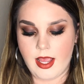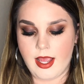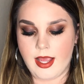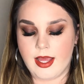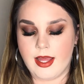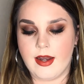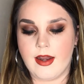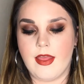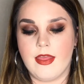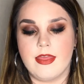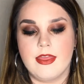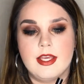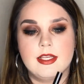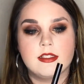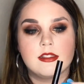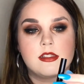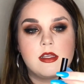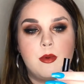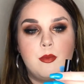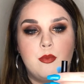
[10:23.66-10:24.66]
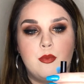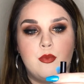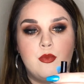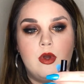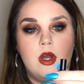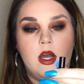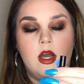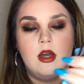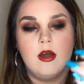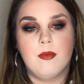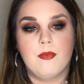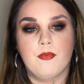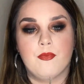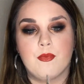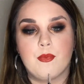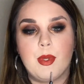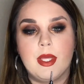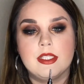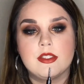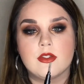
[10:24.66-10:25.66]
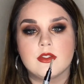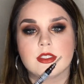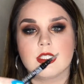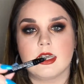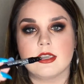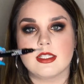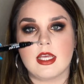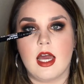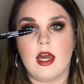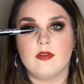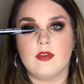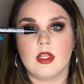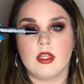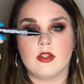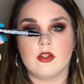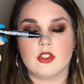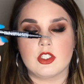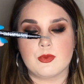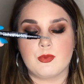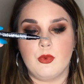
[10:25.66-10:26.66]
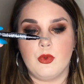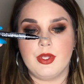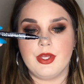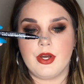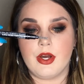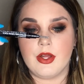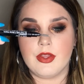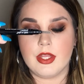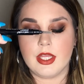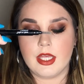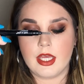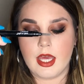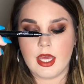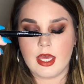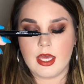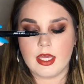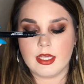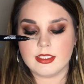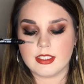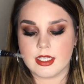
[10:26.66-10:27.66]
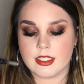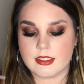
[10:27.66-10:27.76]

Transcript: And this pencil does have a little spoolie on the end.